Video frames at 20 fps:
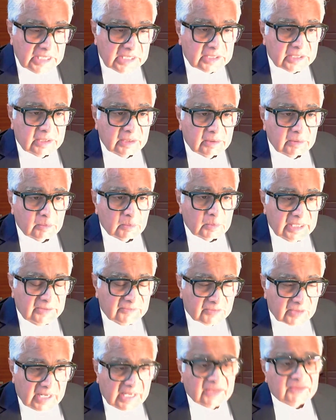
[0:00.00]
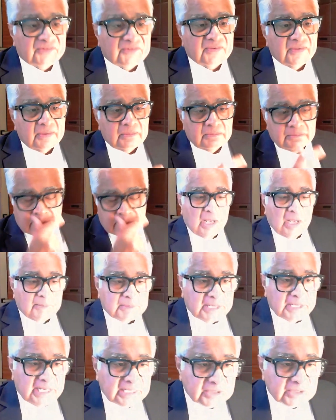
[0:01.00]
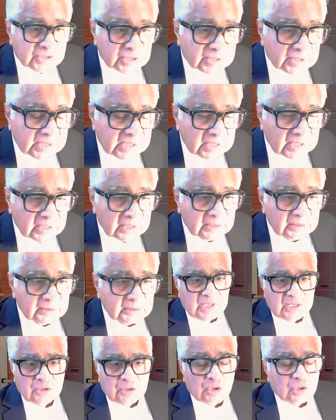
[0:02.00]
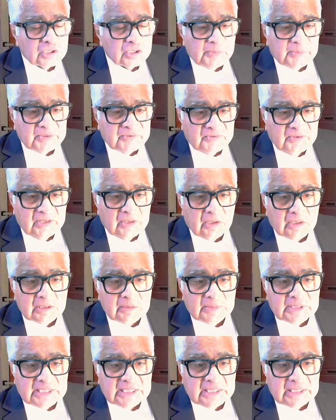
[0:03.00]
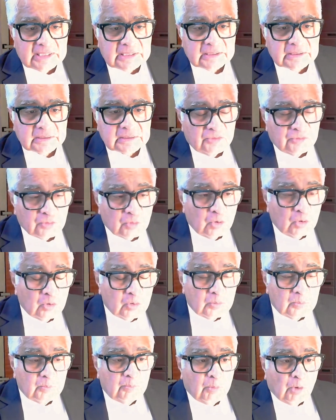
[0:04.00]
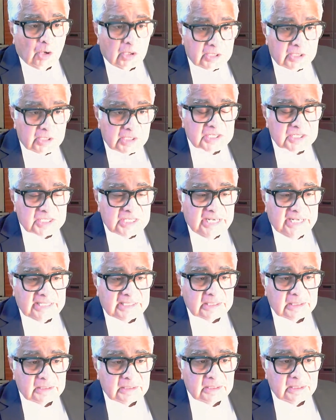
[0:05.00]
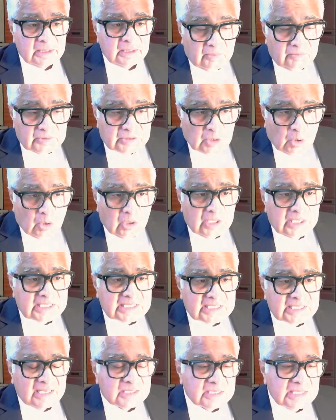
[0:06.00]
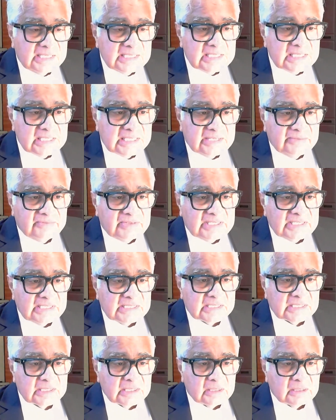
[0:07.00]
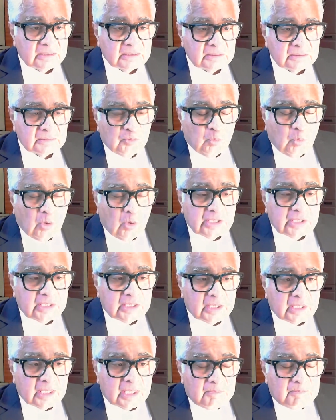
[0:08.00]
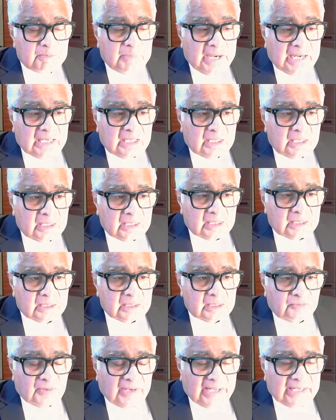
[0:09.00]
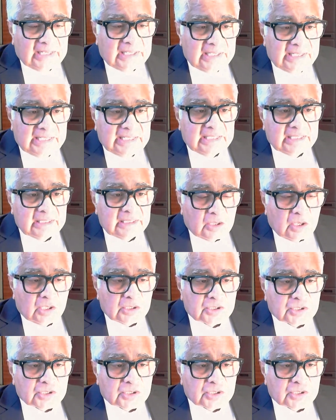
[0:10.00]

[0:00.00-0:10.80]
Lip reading: did give rise to apprehensions. And your lordship has seen all the material. So border state, with all its sensitivities, is what compelled finally the